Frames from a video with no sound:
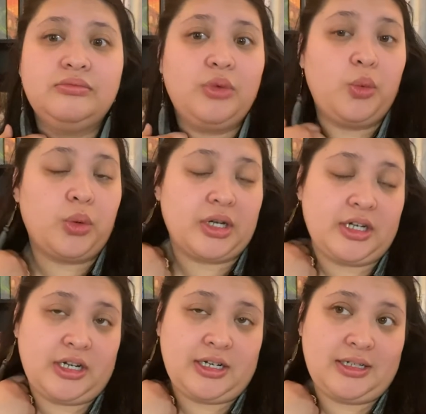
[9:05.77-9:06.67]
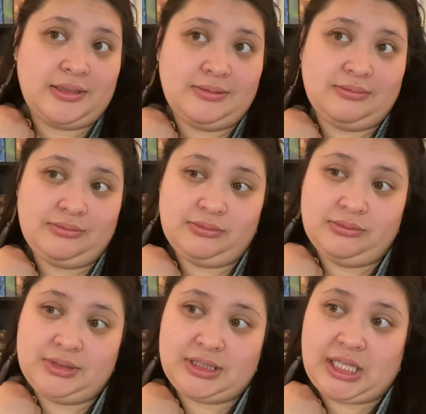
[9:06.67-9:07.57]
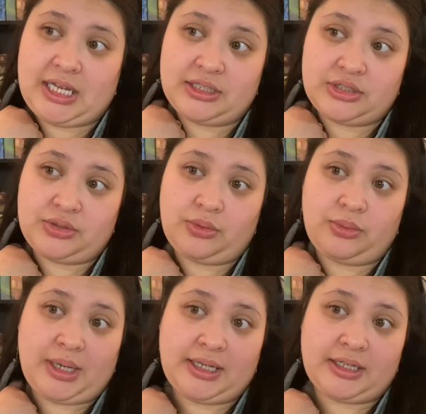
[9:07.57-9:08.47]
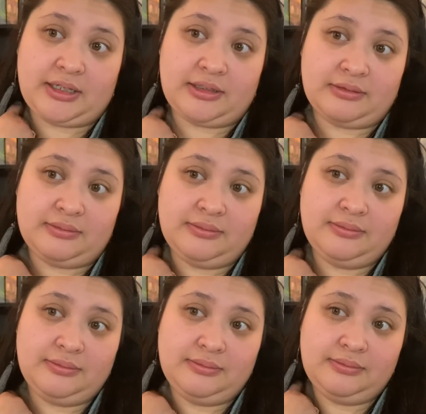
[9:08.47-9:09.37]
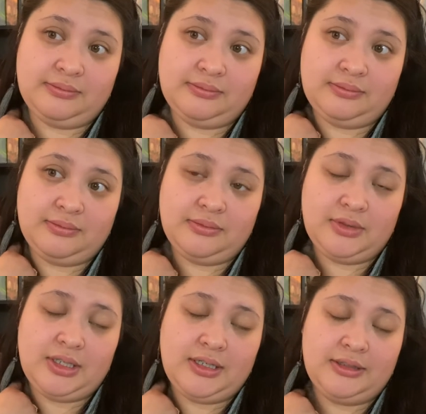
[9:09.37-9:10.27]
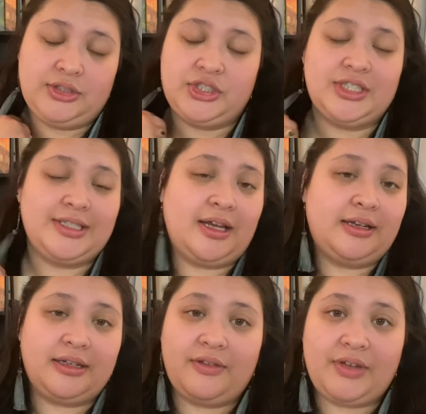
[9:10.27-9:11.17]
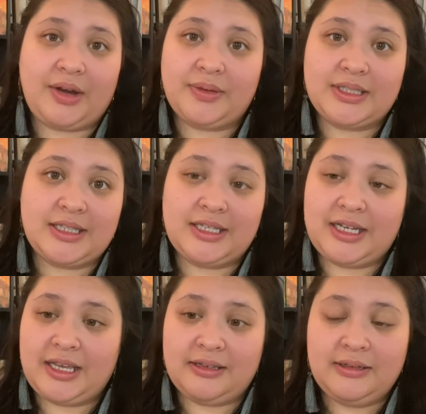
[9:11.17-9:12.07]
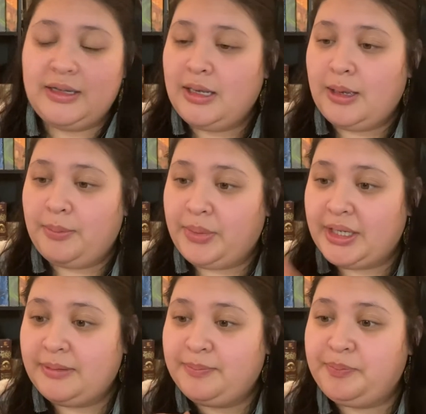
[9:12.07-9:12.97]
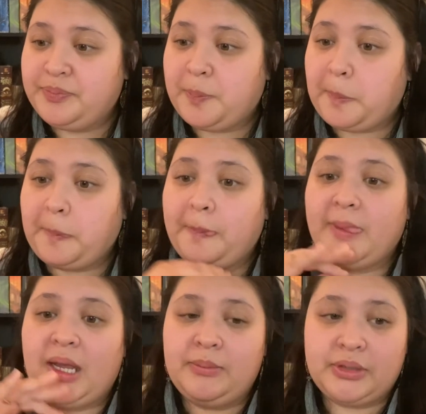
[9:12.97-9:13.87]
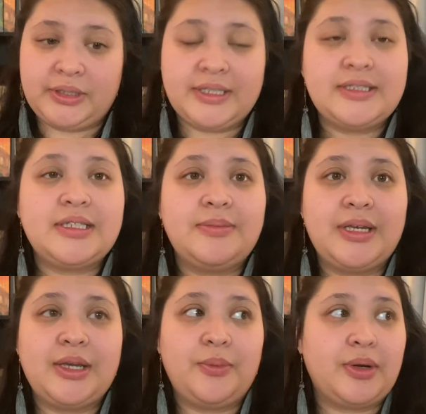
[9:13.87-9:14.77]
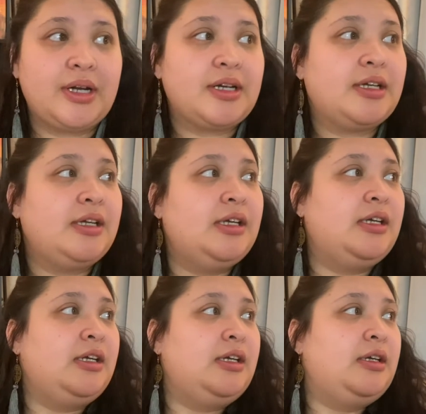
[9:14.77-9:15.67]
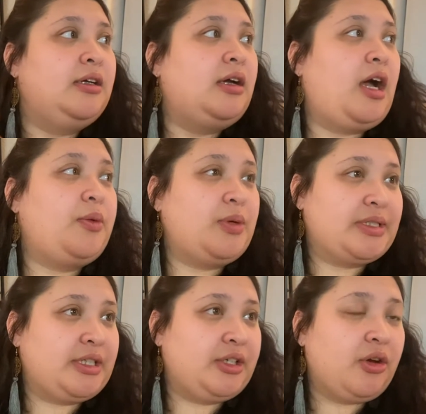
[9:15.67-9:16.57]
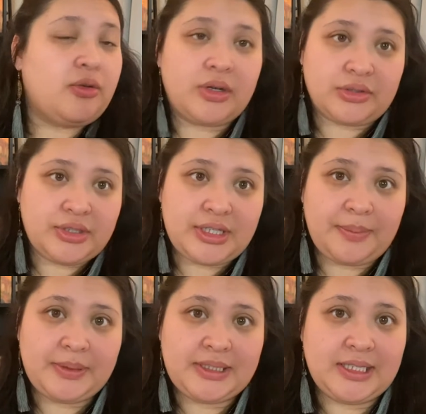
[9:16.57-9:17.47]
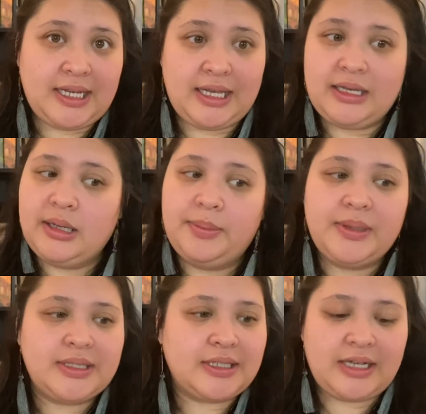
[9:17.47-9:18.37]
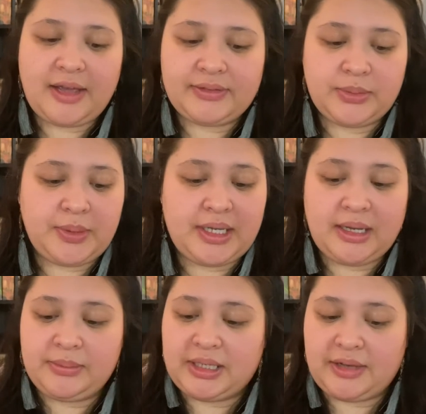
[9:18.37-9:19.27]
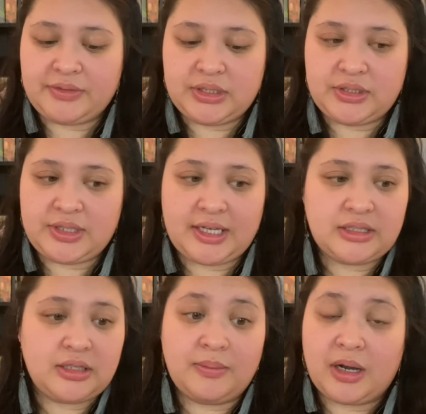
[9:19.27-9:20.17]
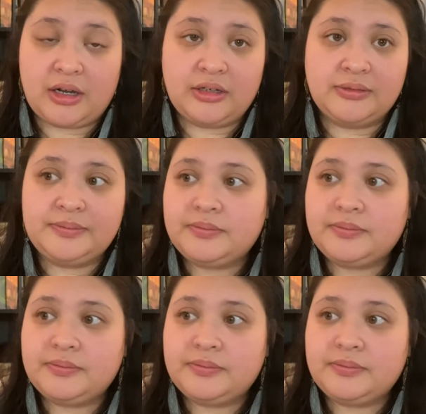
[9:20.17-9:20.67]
worker slash writer. There's just not enough hours in the day, but I'm learning to make it work. I was gonna go grocery shopping today, but it's gonna have to wait. I'm gonna have to do that tomorrow